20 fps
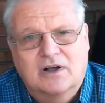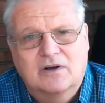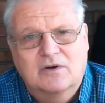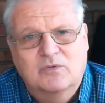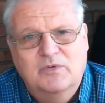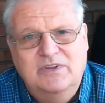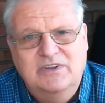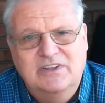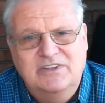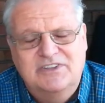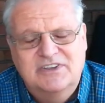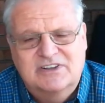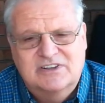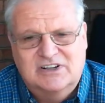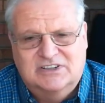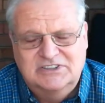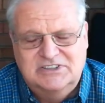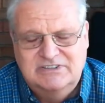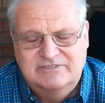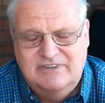We need to
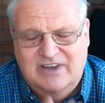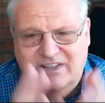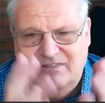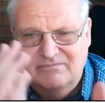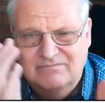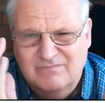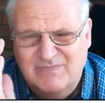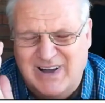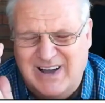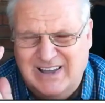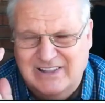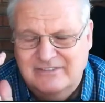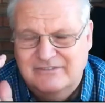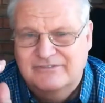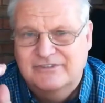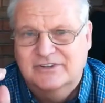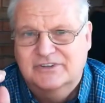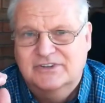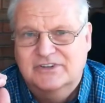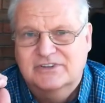cultivate
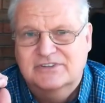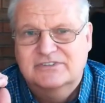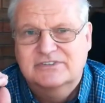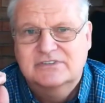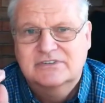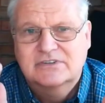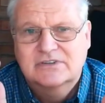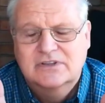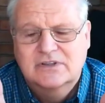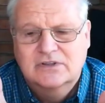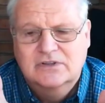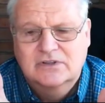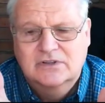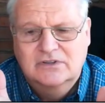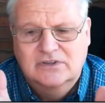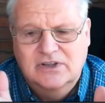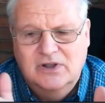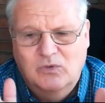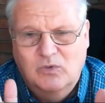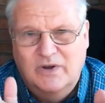mindfulness.
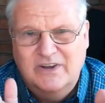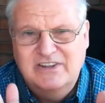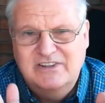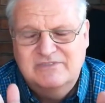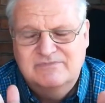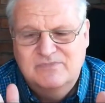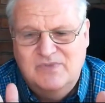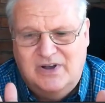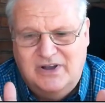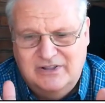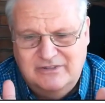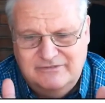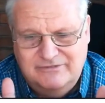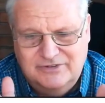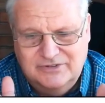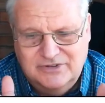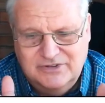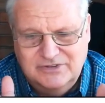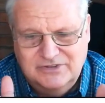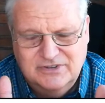Now, what is
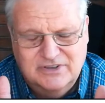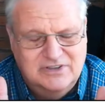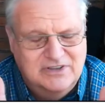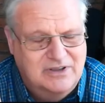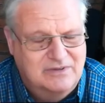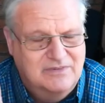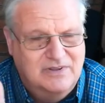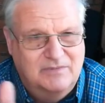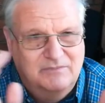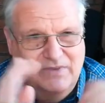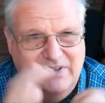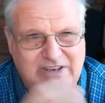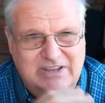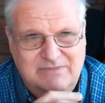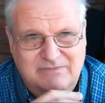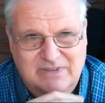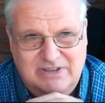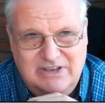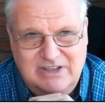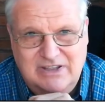mindfulness?
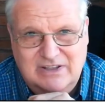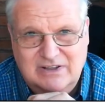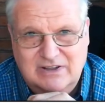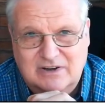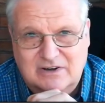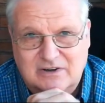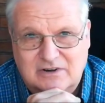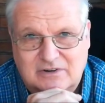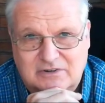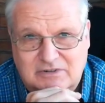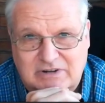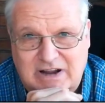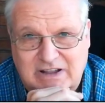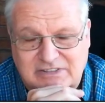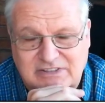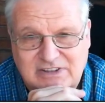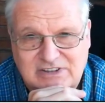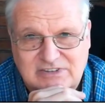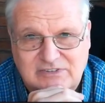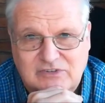Many
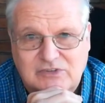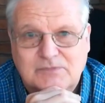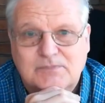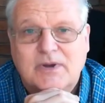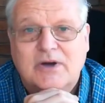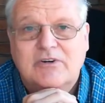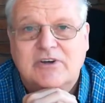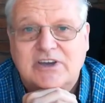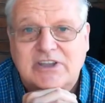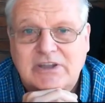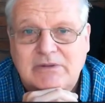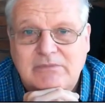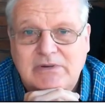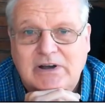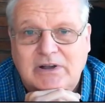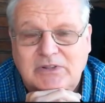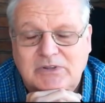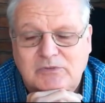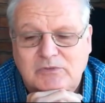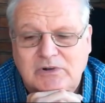writers have spoken
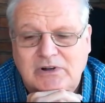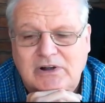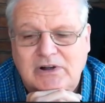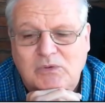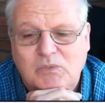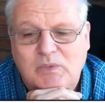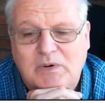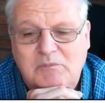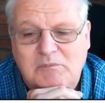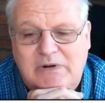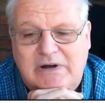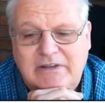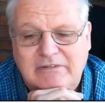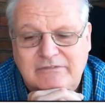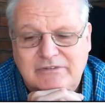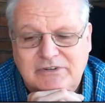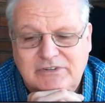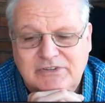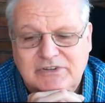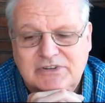about
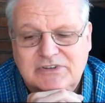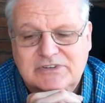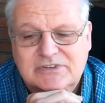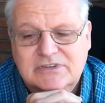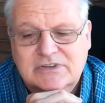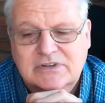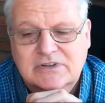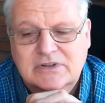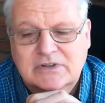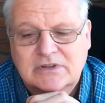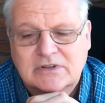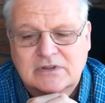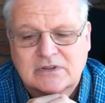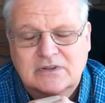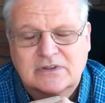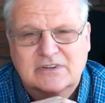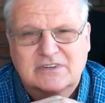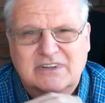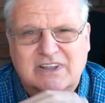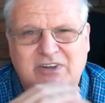mindfulness.
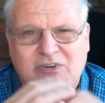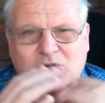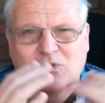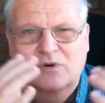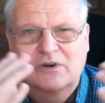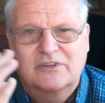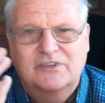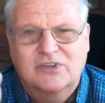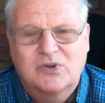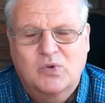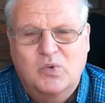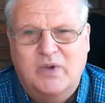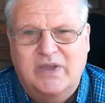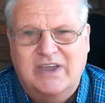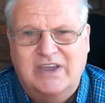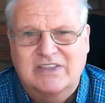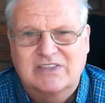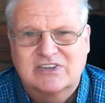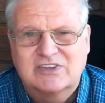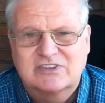They call it
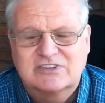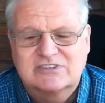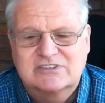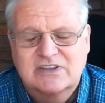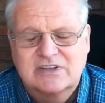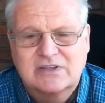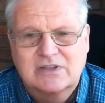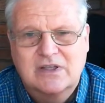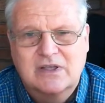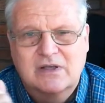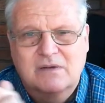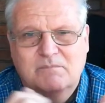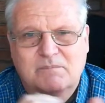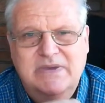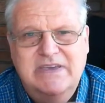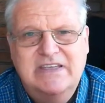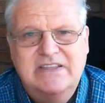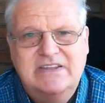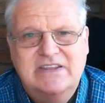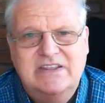awareness,
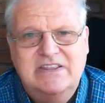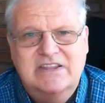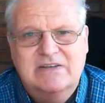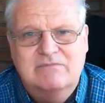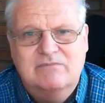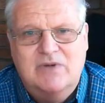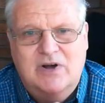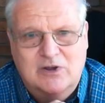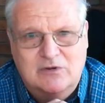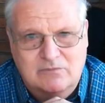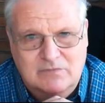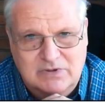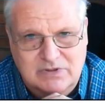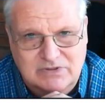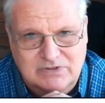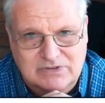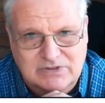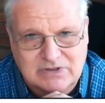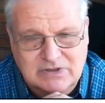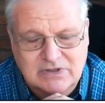being in the
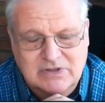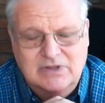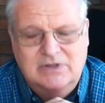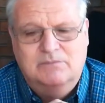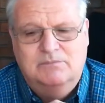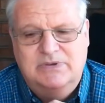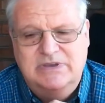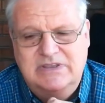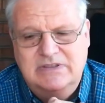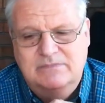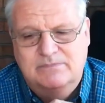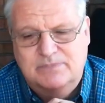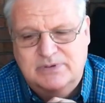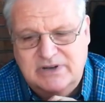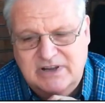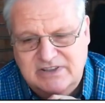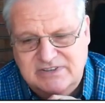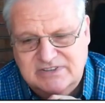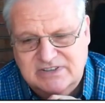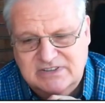moment, being
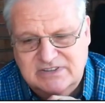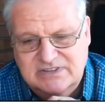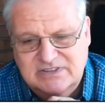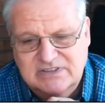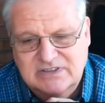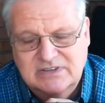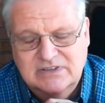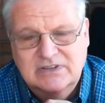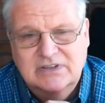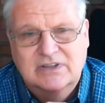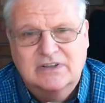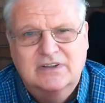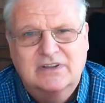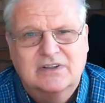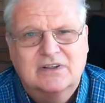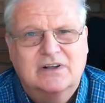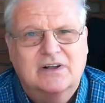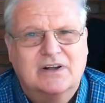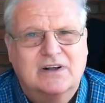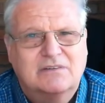present.
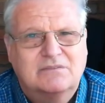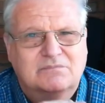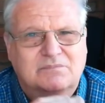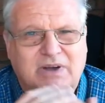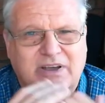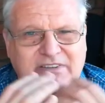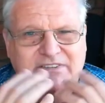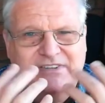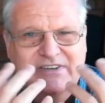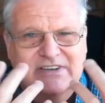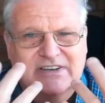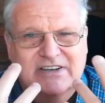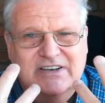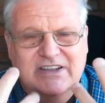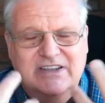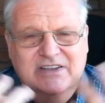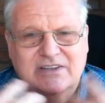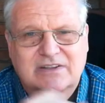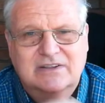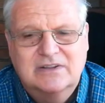
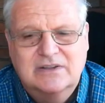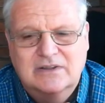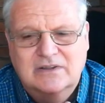Basically,